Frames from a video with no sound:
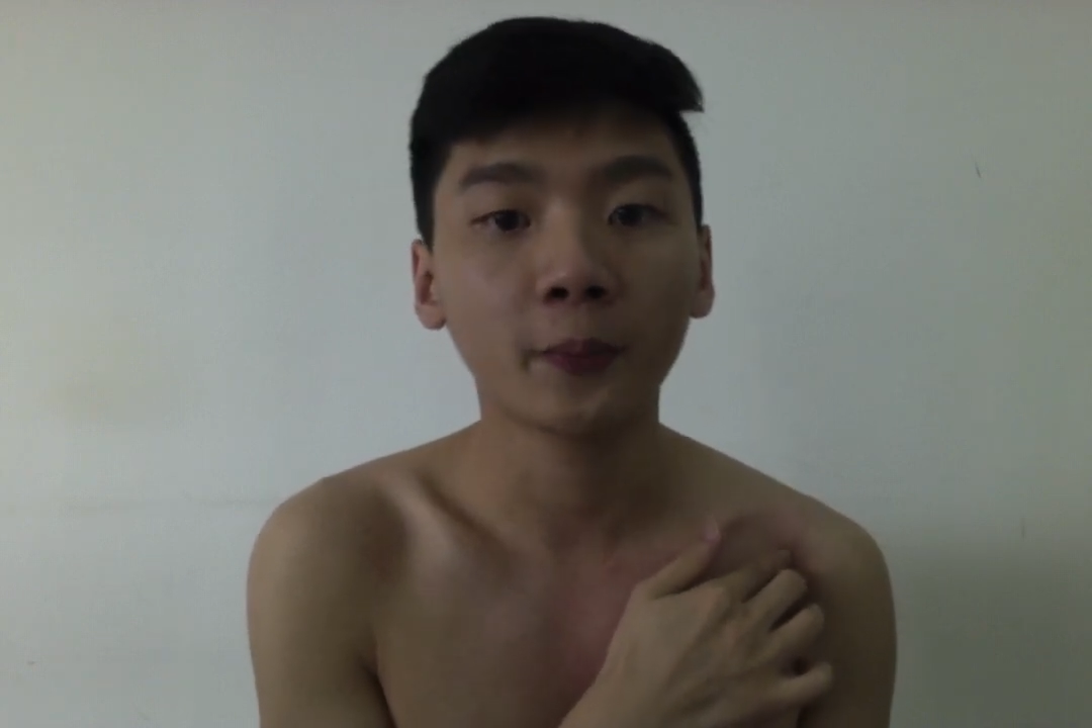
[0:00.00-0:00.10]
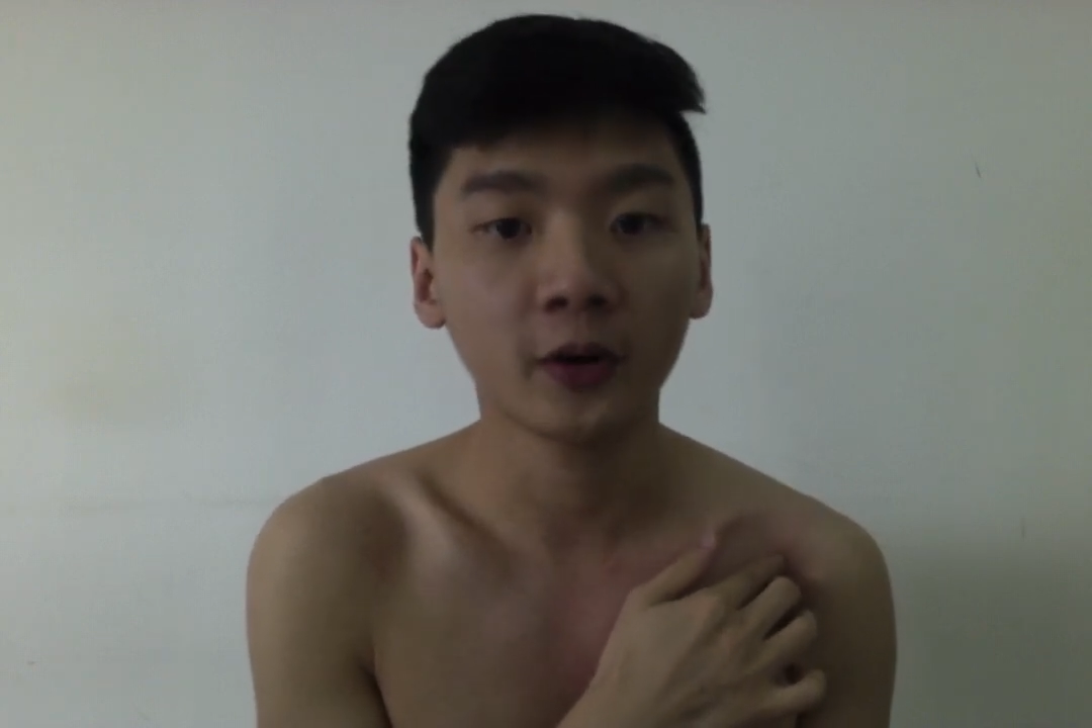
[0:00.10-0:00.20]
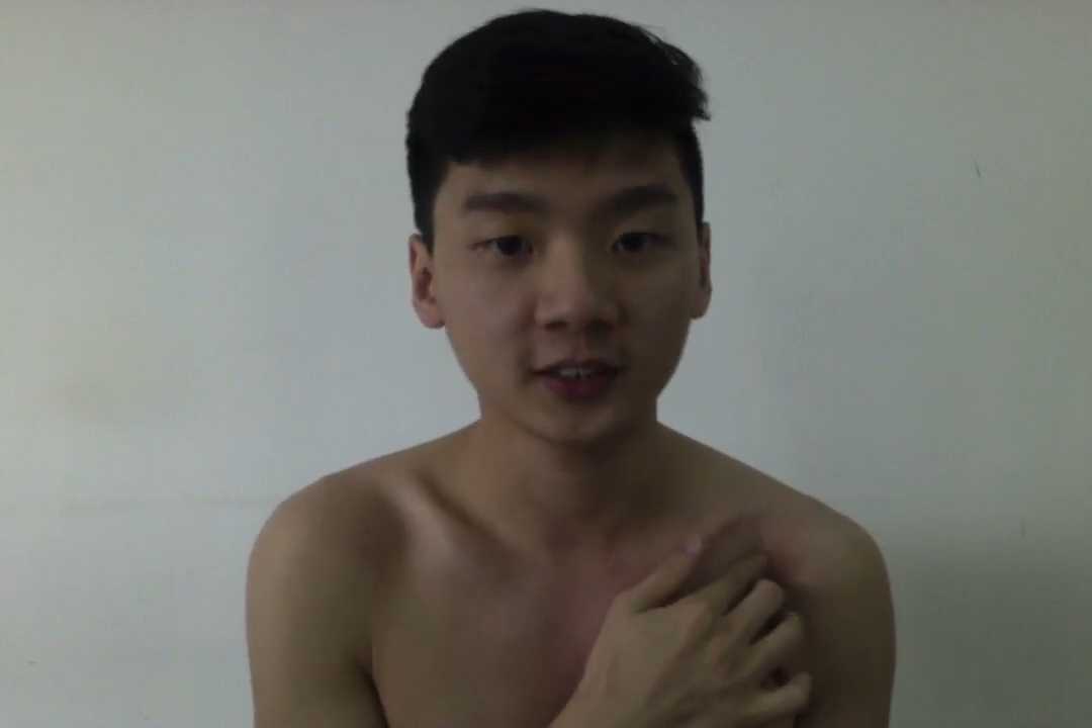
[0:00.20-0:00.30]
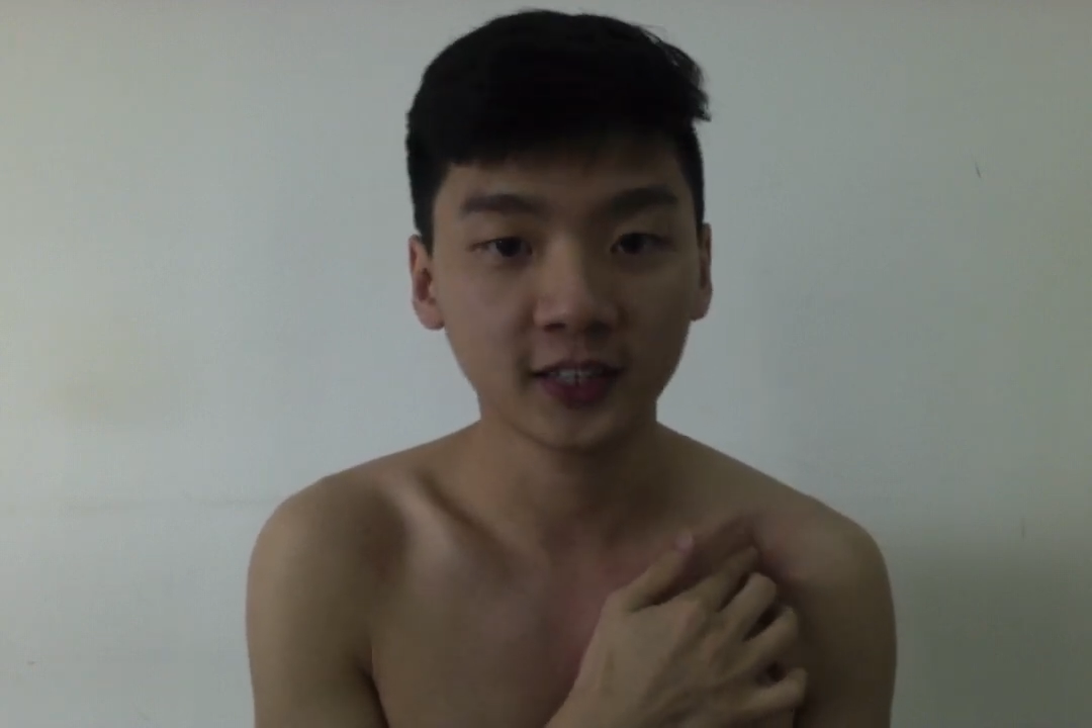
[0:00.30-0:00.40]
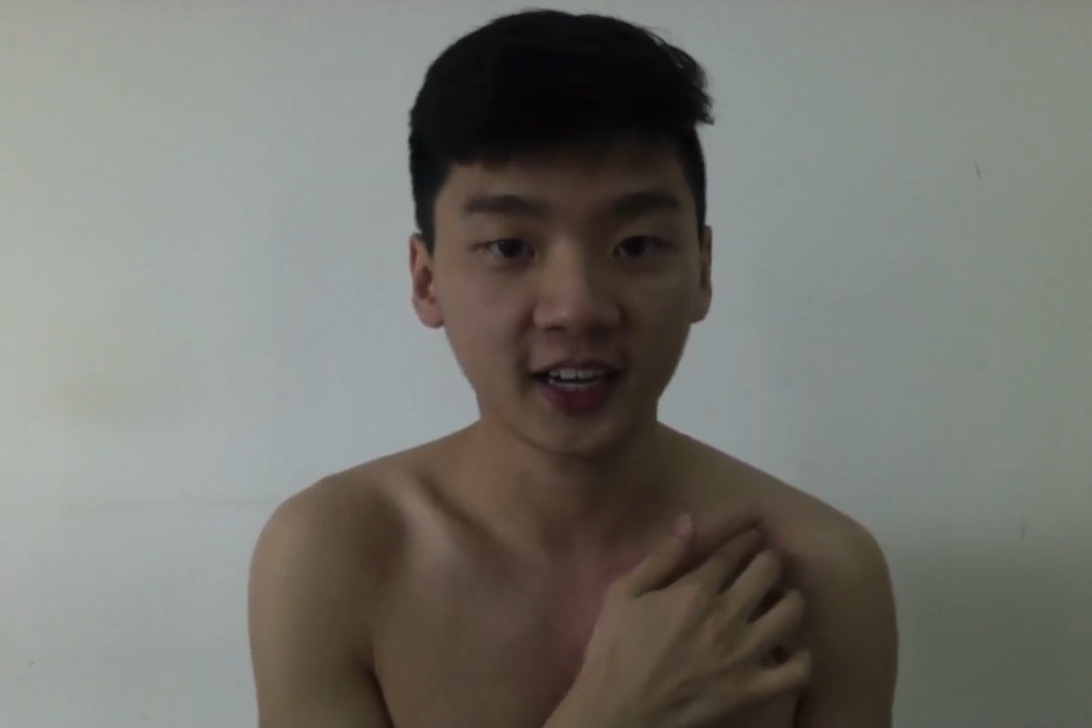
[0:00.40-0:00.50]

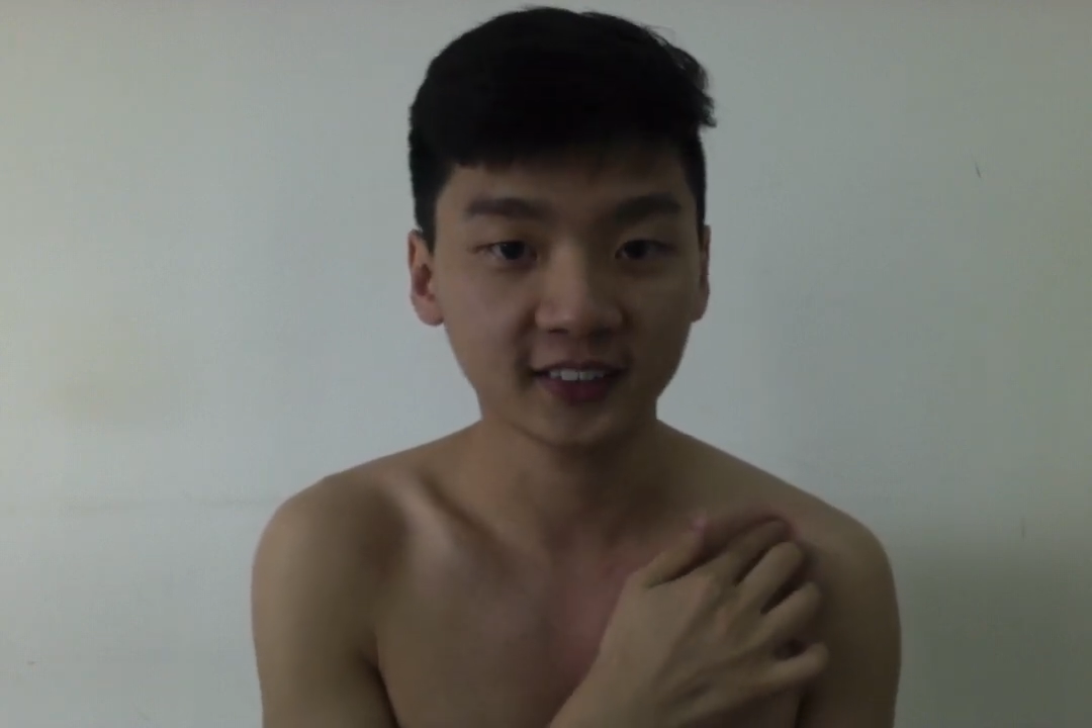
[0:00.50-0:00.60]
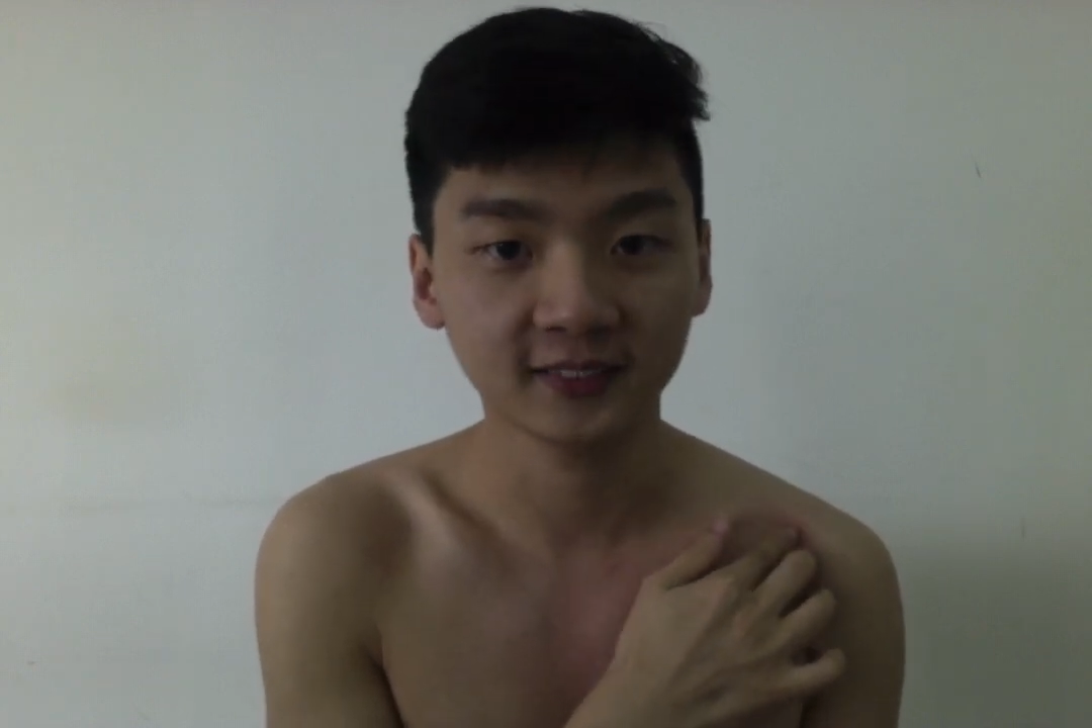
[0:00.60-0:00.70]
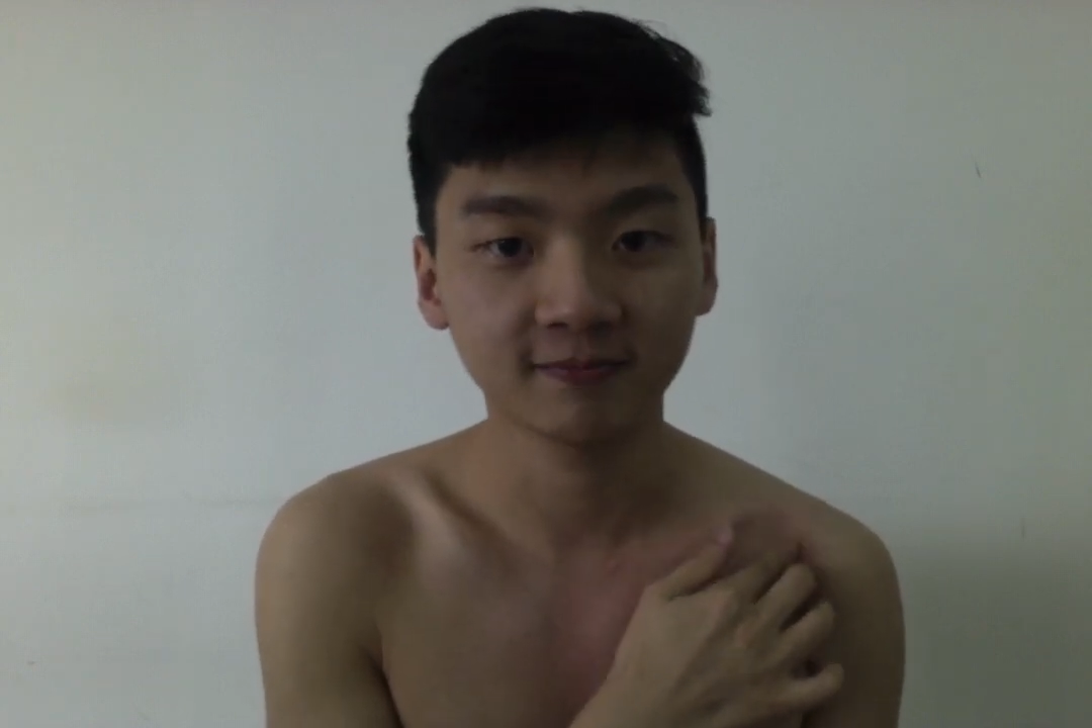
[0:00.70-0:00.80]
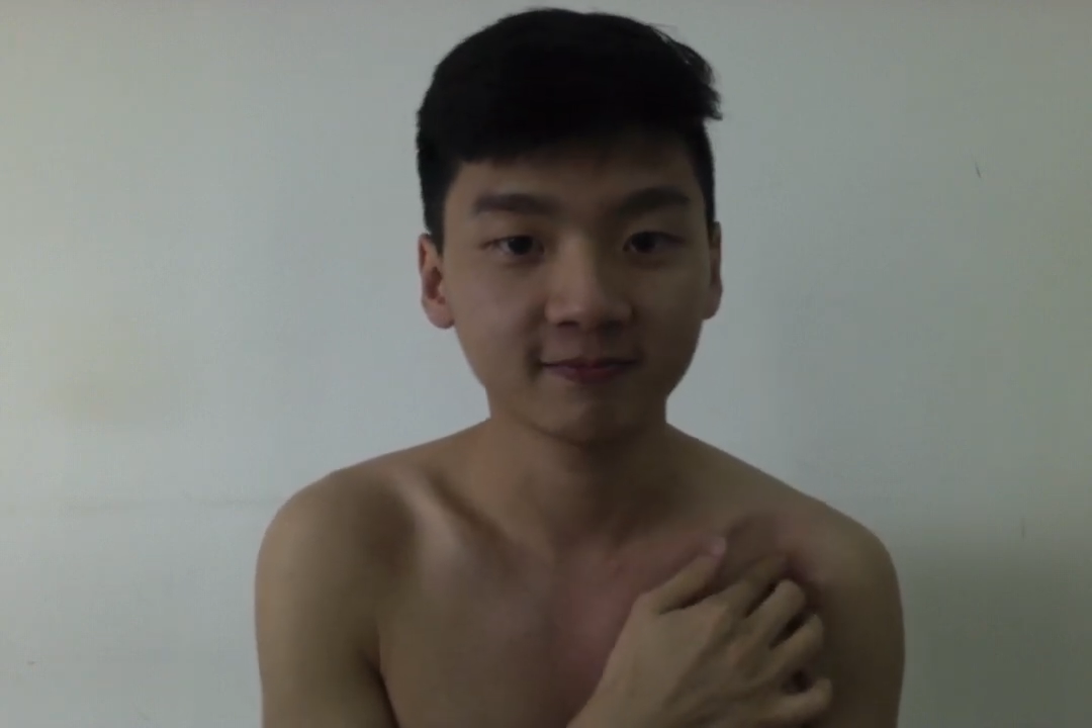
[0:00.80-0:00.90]
process.